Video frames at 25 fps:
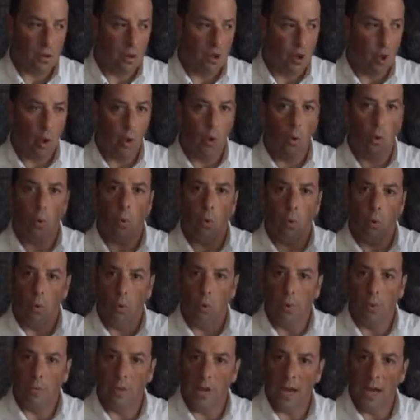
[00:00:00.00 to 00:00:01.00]

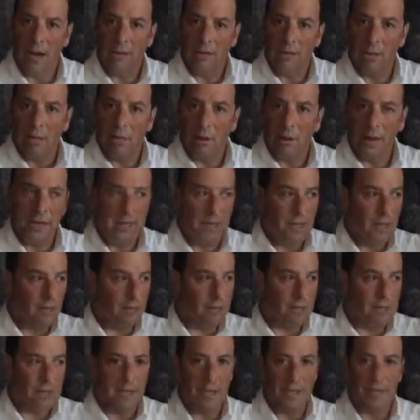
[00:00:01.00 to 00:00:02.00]
goal that everybody
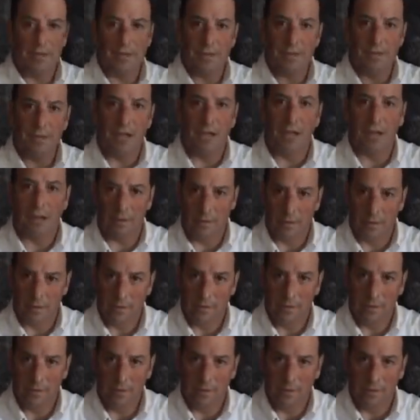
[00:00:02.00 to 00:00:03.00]
else has set
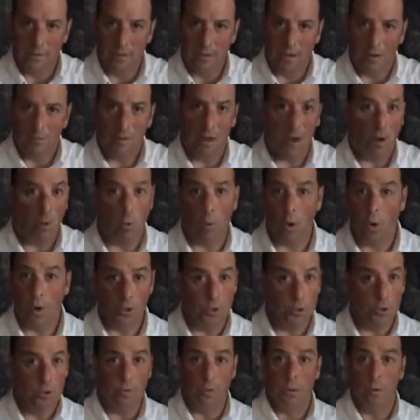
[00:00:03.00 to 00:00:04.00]
about
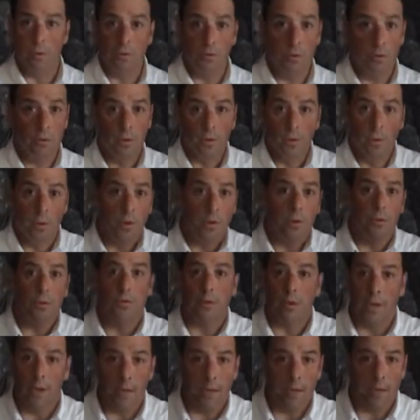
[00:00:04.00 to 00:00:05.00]
what you can do and what
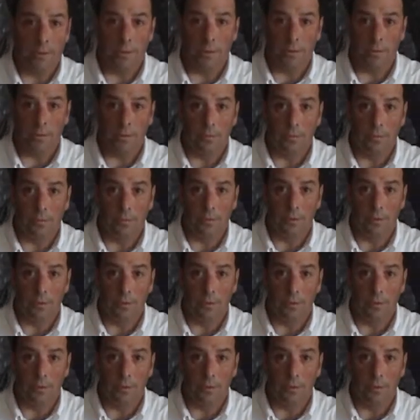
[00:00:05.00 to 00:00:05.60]
you can't do.